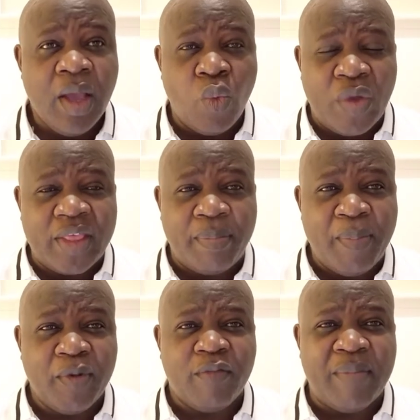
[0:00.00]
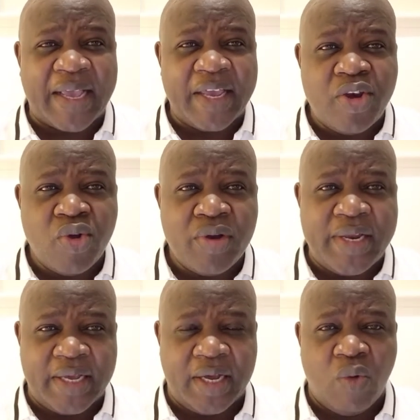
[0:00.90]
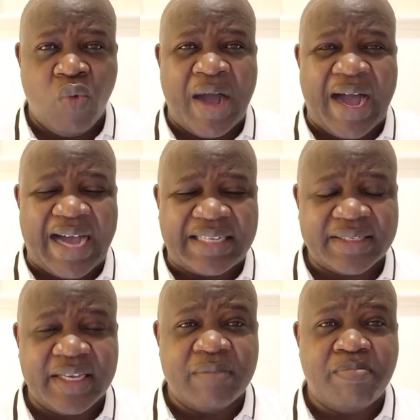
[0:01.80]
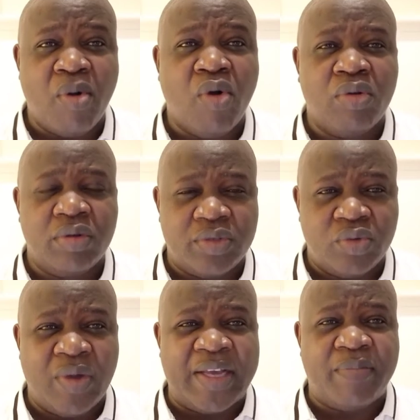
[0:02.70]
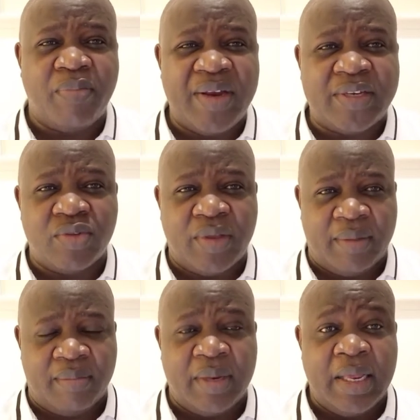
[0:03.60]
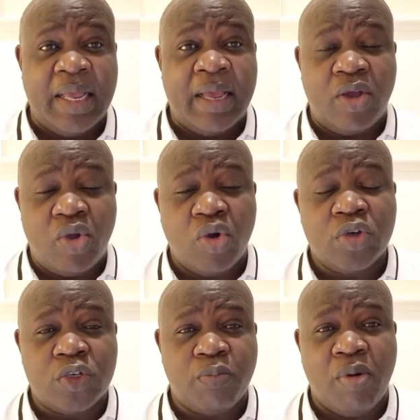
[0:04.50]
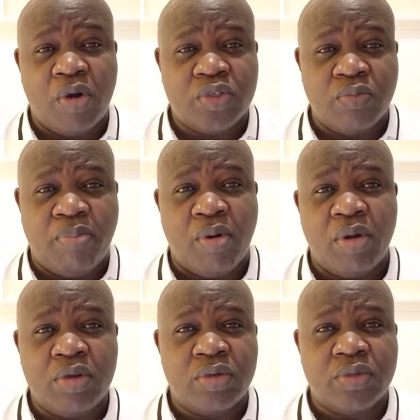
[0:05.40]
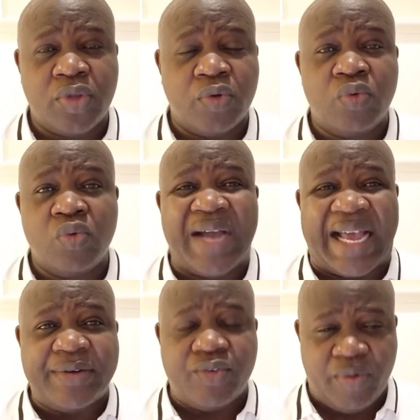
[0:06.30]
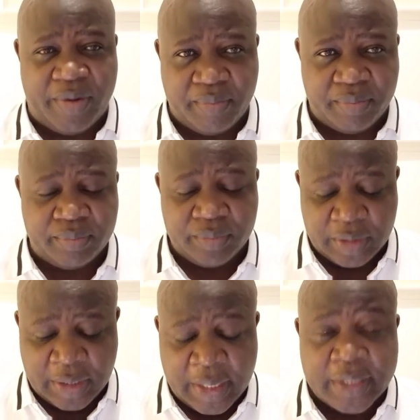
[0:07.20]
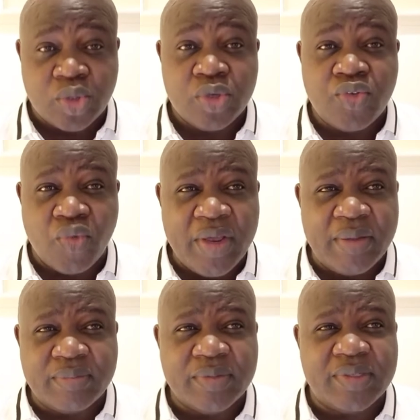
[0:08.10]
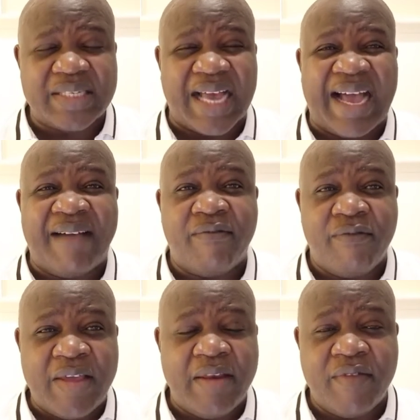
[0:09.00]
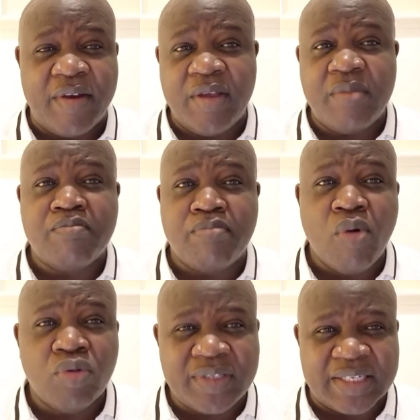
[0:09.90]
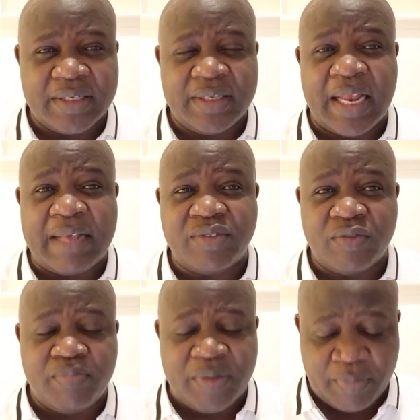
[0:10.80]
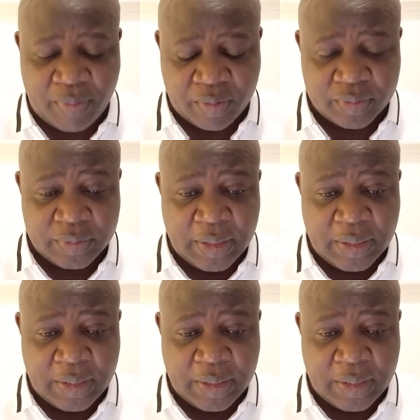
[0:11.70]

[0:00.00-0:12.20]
When the people of Macedonia were asking Paul to go and preach to them, God spoke to Paul through a dream. And so dreams are very, very important in lives of people.